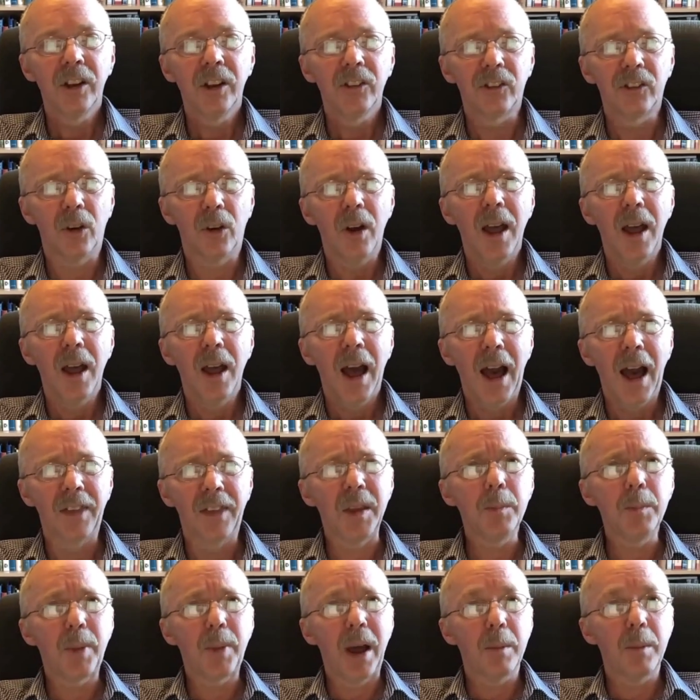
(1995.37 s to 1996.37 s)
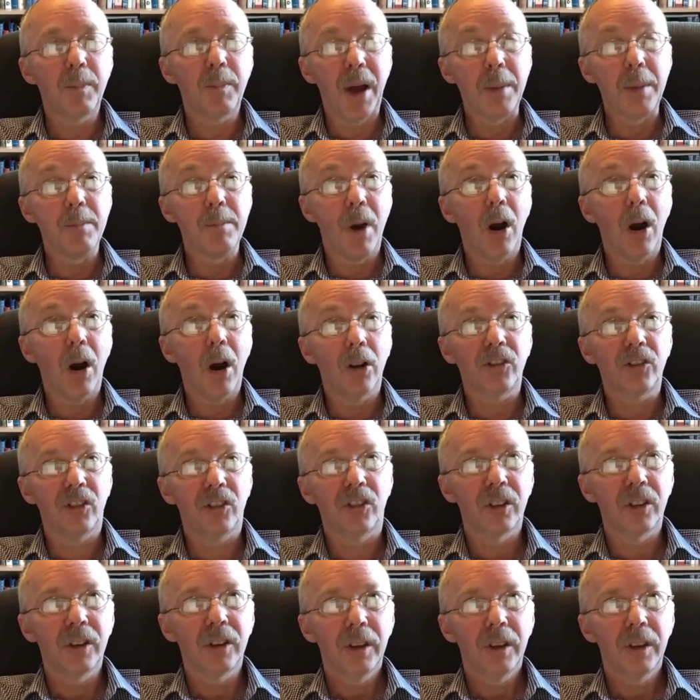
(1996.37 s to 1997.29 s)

So I think by March,